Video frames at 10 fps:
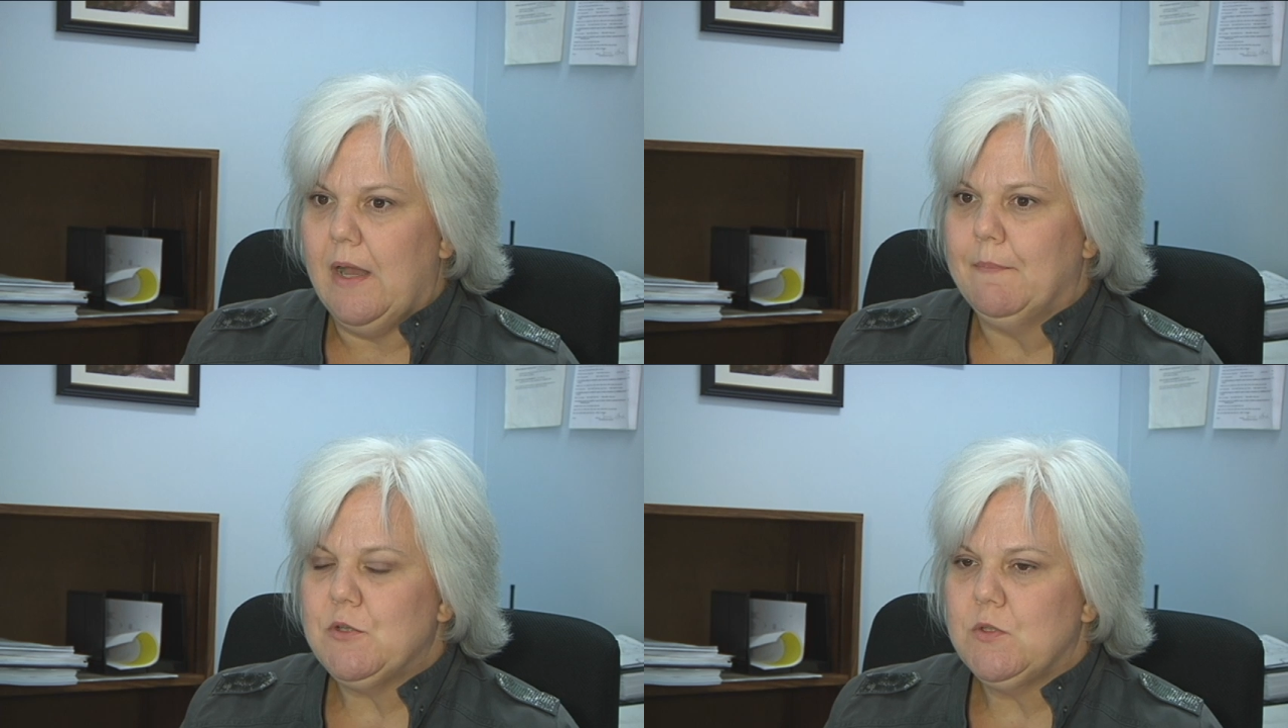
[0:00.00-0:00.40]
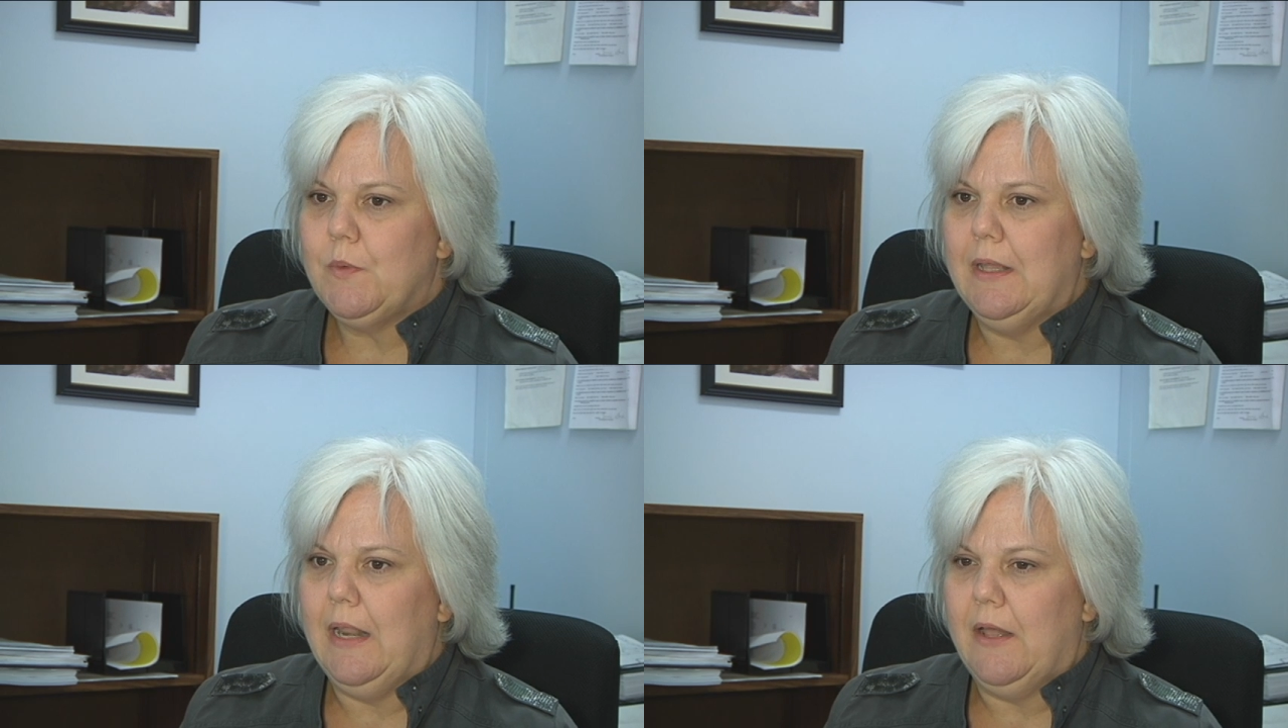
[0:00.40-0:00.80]
options
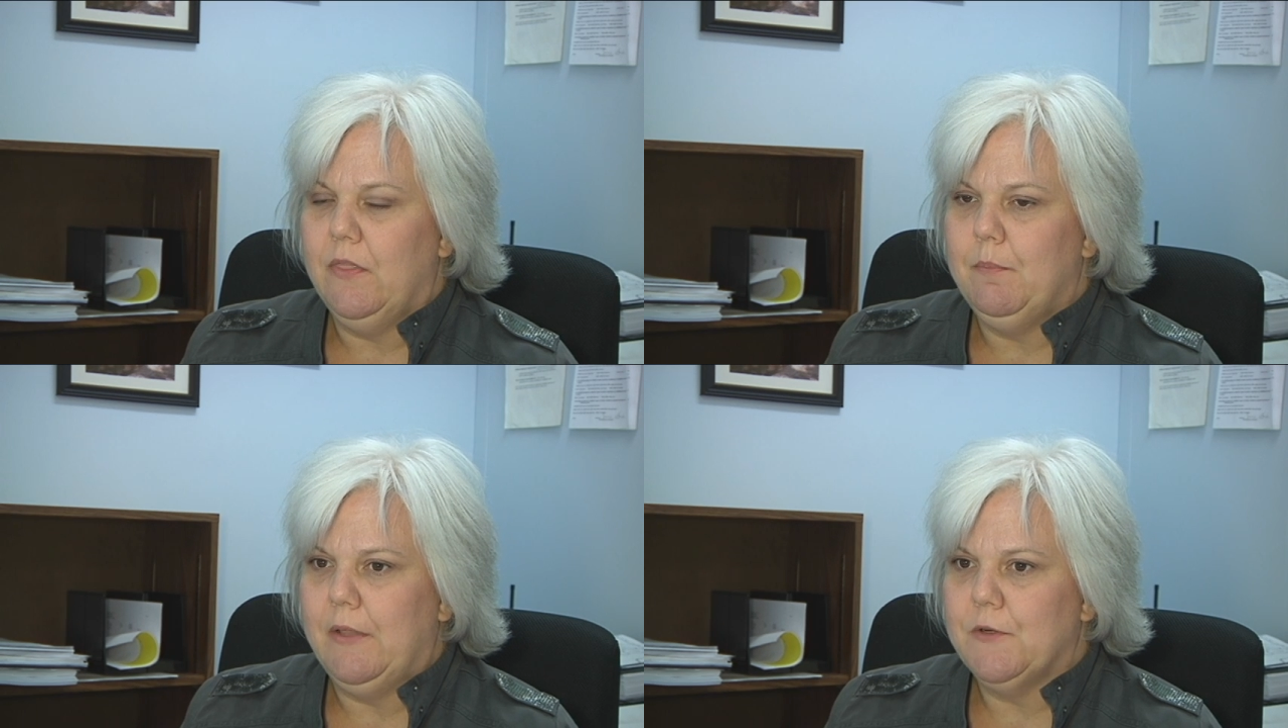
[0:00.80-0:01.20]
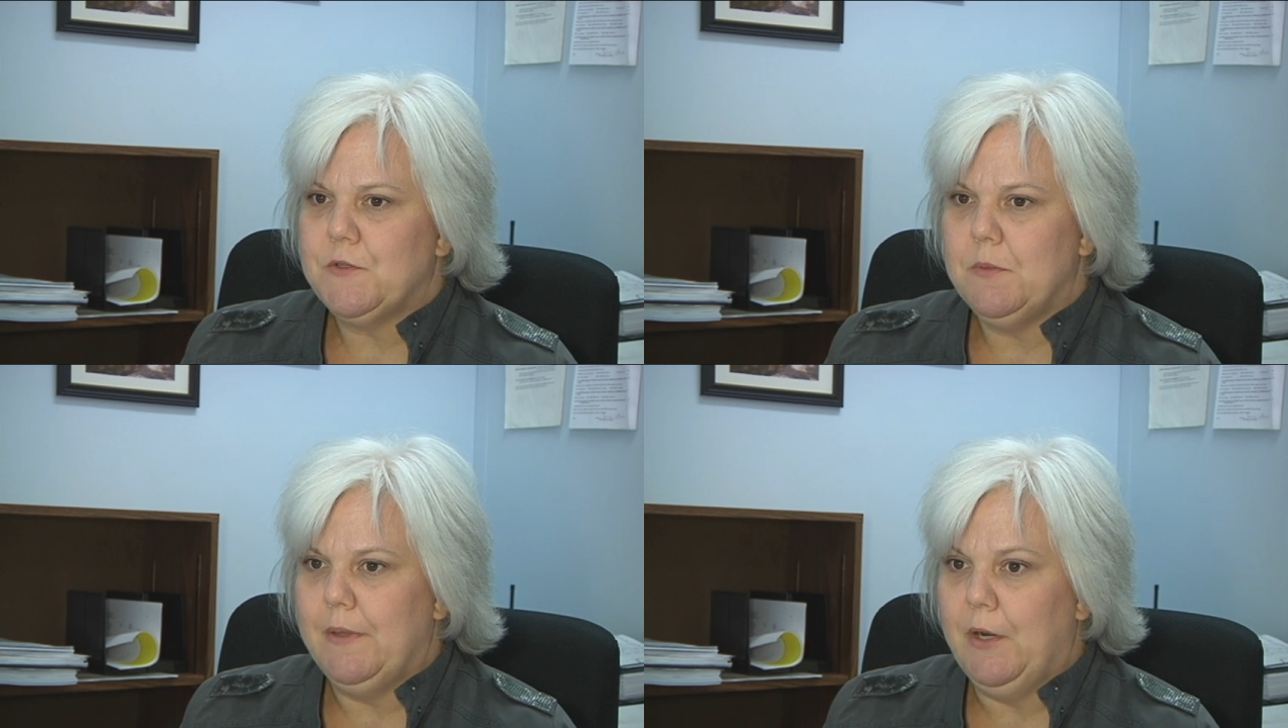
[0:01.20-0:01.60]
we allowed the
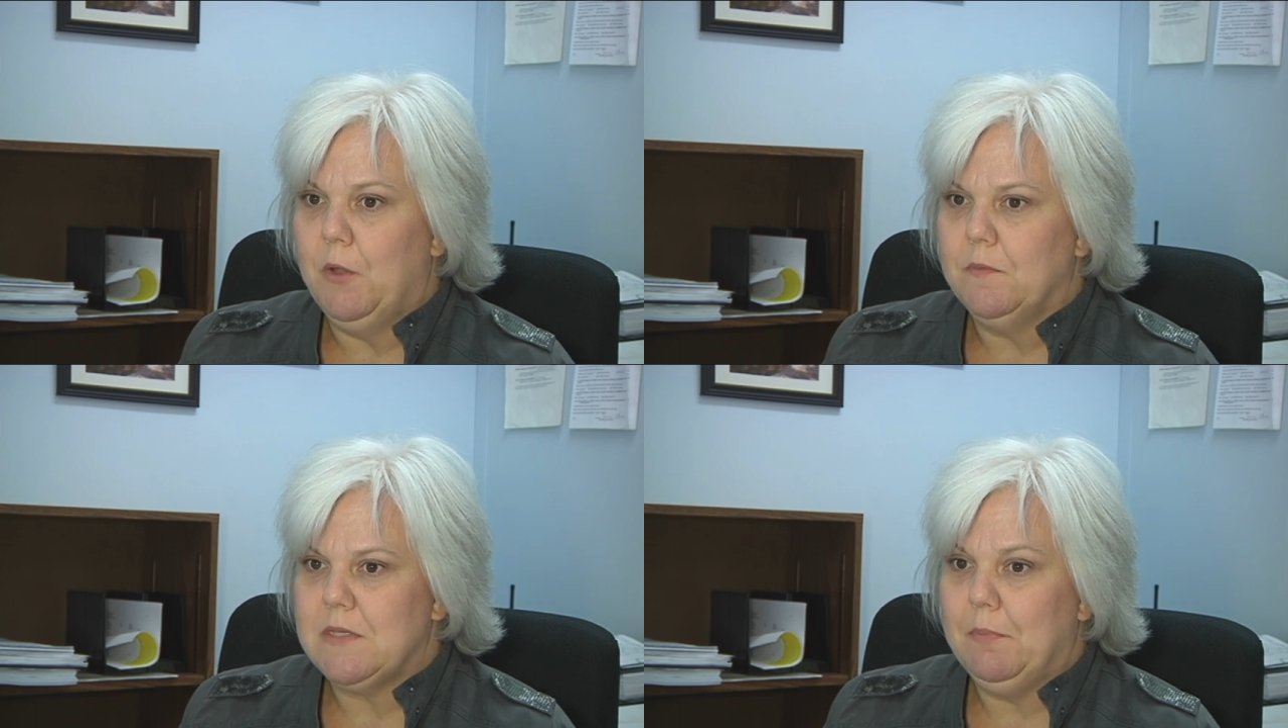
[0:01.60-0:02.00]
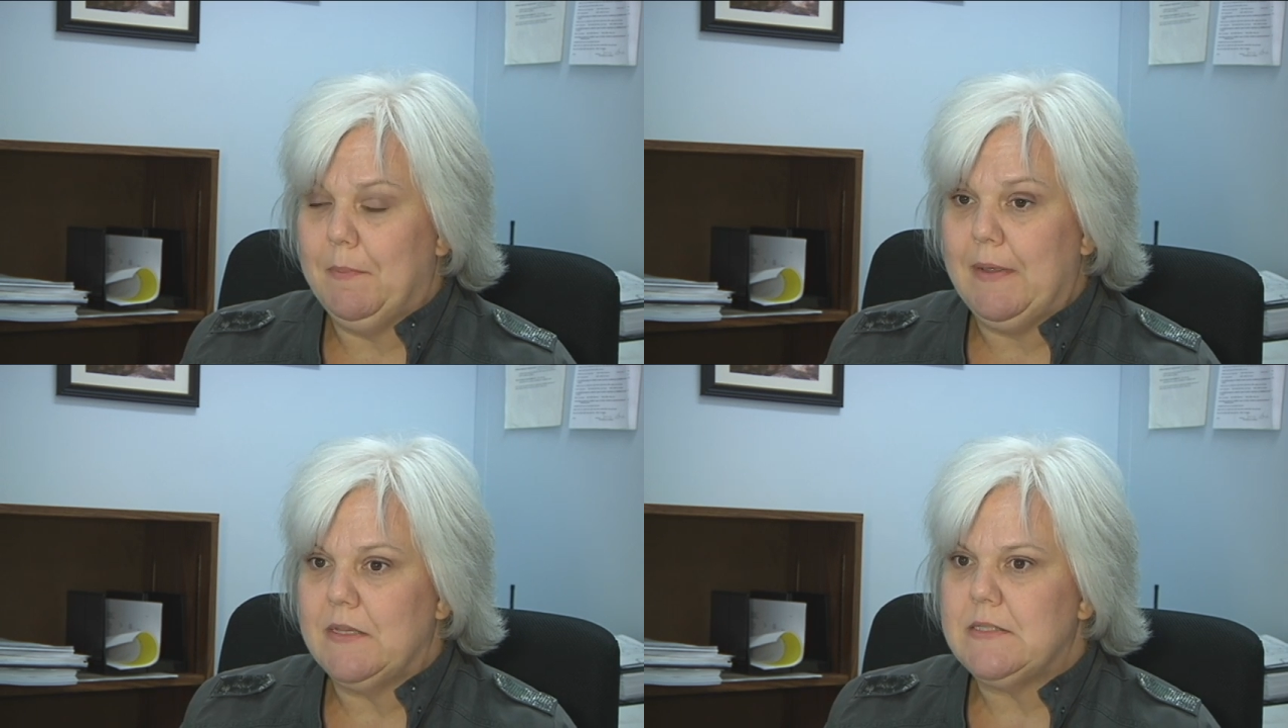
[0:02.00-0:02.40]
bidders to bid on
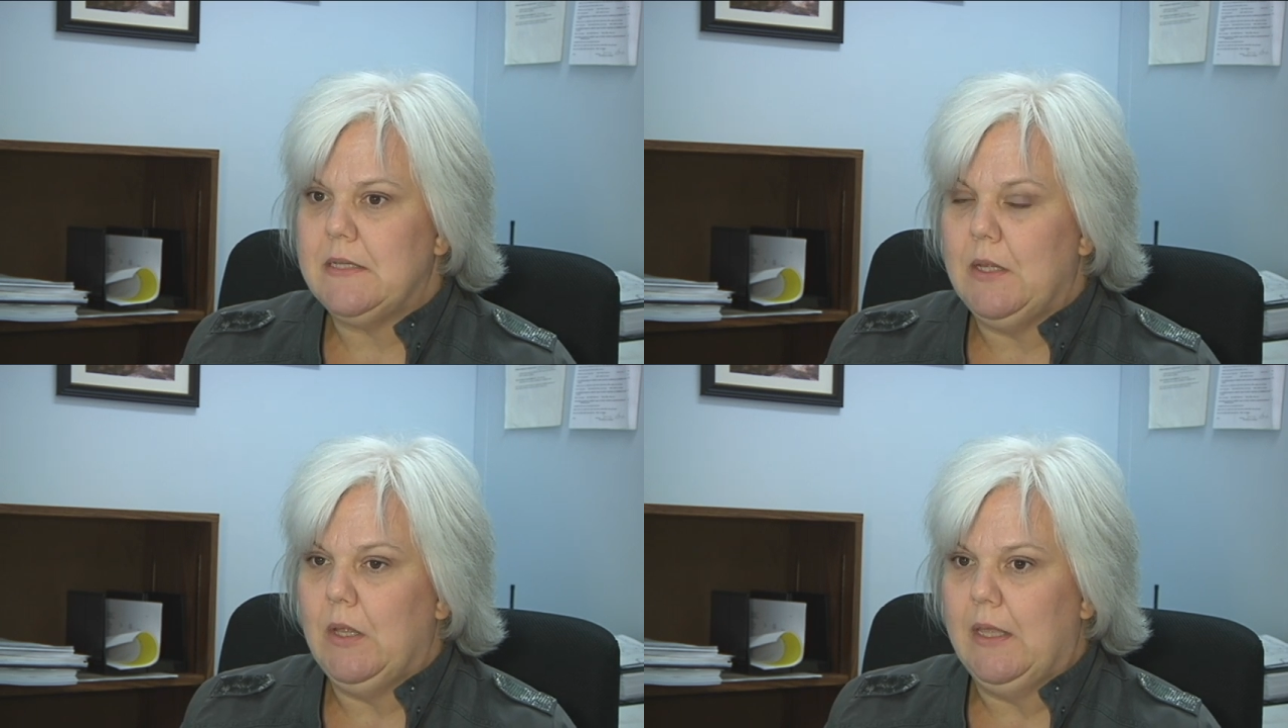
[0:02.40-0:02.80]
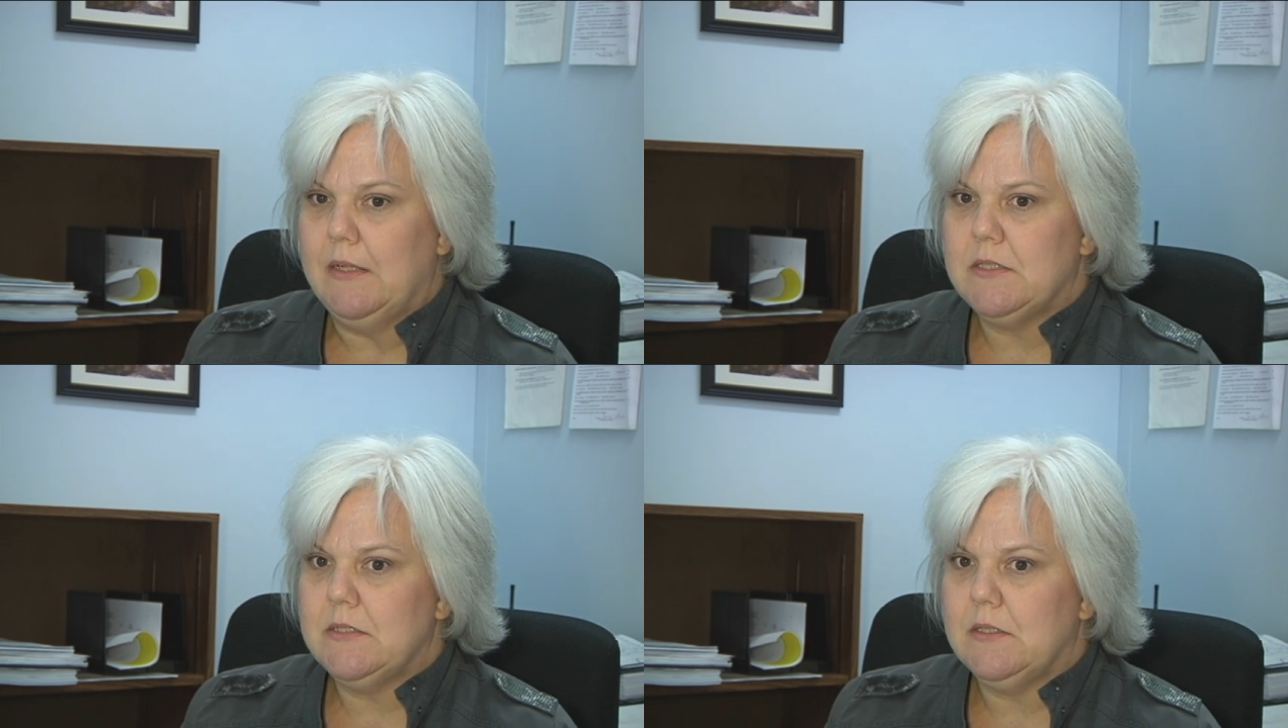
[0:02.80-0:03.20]
simply because
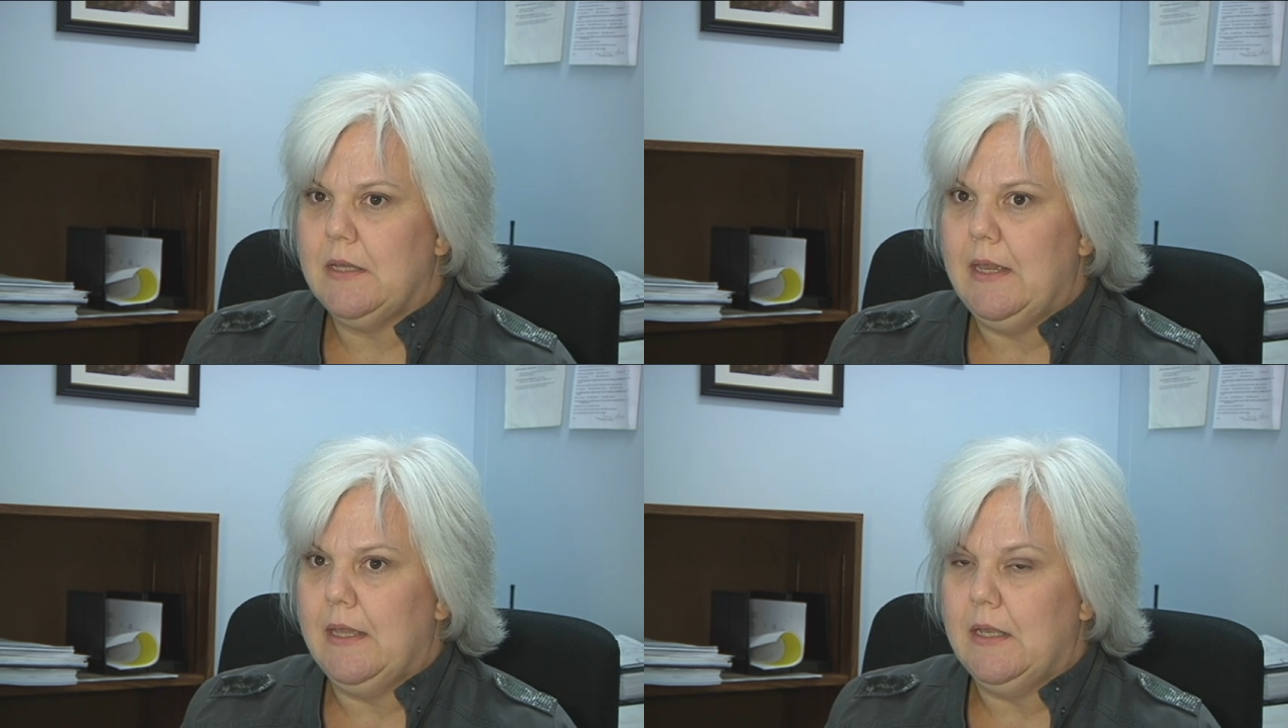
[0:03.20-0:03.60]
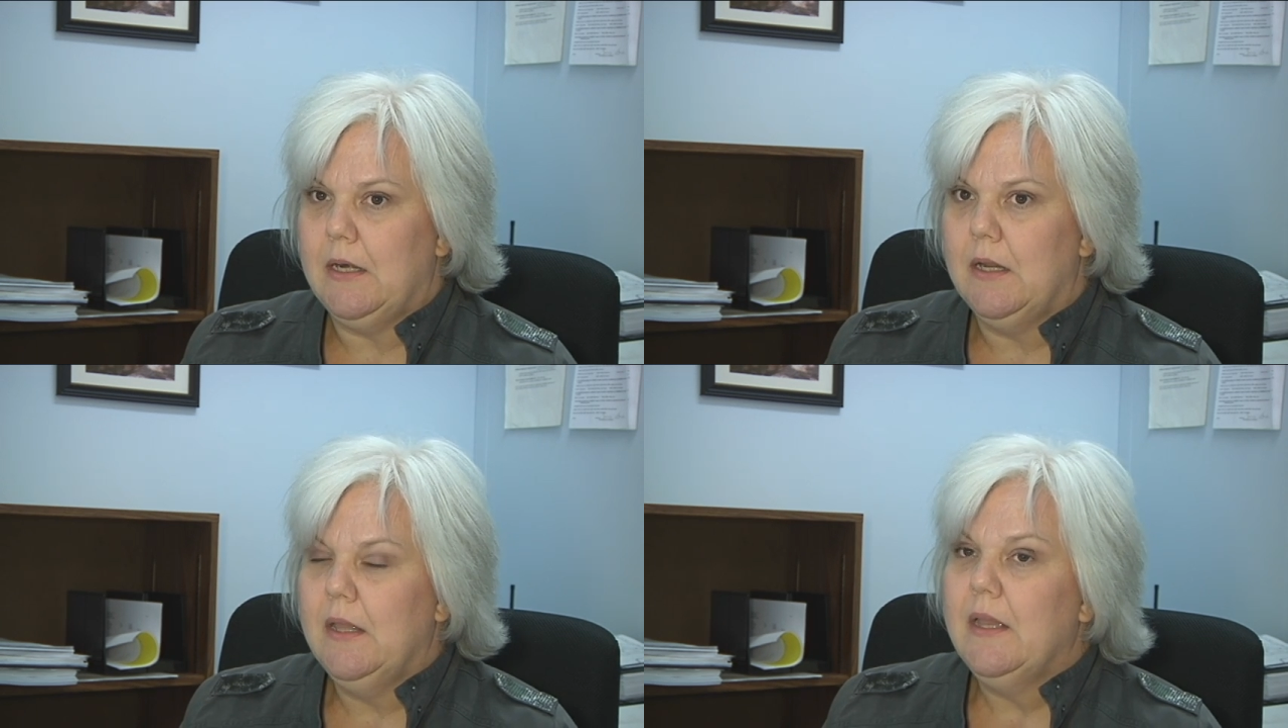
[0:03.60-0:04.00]
it can